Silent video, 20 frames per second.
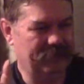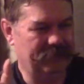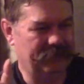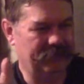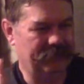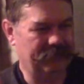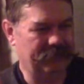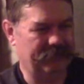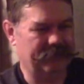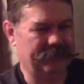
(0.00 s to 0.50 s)

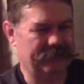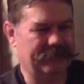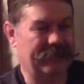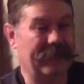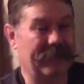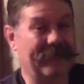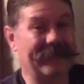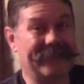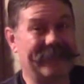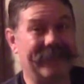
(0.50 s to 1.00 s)
the
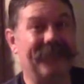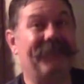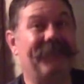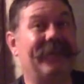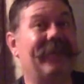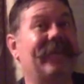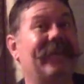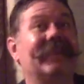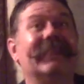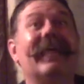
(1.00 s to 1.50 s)

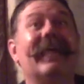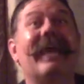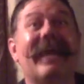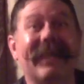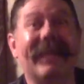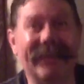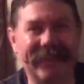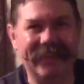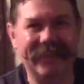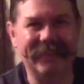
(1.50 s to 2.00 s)
Scientific
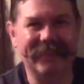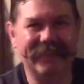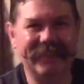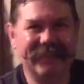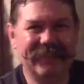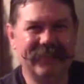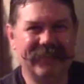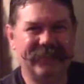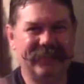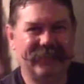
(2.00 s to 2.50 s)
Atlanta
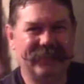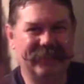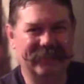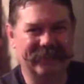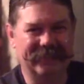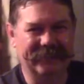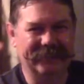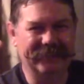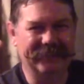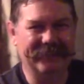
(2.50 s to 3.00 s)

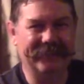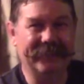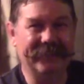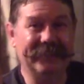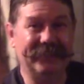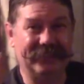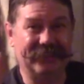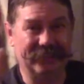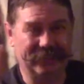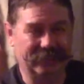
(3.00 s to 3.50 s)

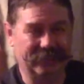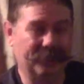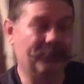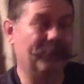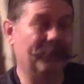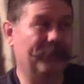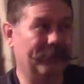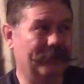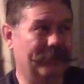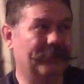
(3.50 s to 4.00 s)
digital,
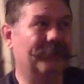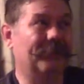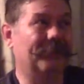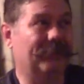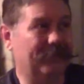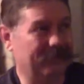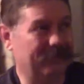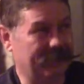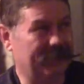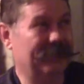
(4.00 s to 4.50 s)
quote
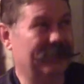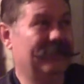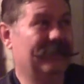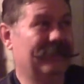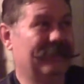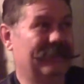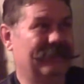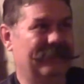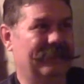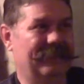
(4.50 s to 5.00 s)
unquote,
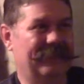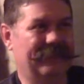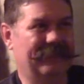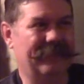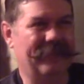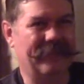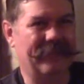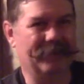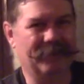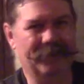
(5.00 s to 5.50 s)

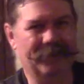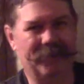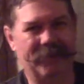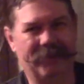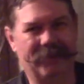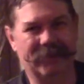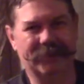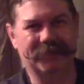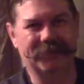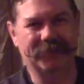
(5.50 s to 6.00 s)
cable
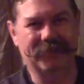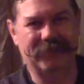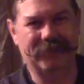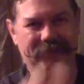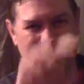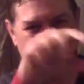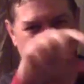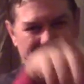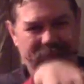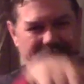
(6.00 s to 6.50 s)
box with
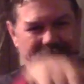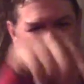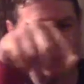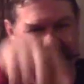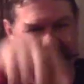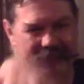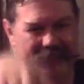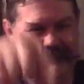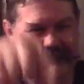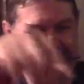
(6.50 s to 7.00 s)

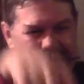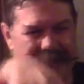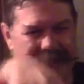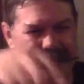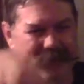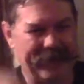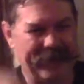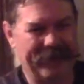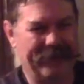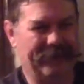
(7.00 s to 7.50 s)
the
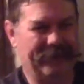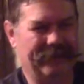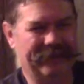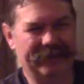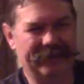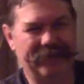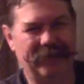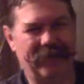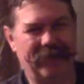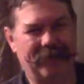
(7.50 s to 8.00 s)
keypad on
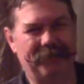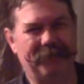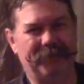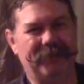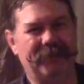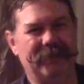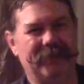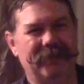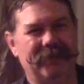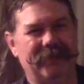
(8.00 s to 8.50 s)
top,
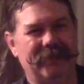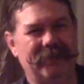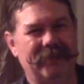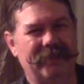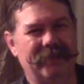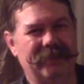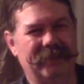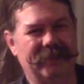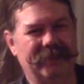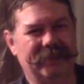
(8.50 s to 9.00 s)

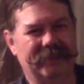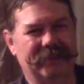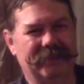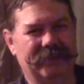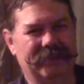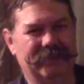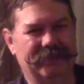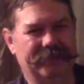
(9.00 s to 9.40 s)
and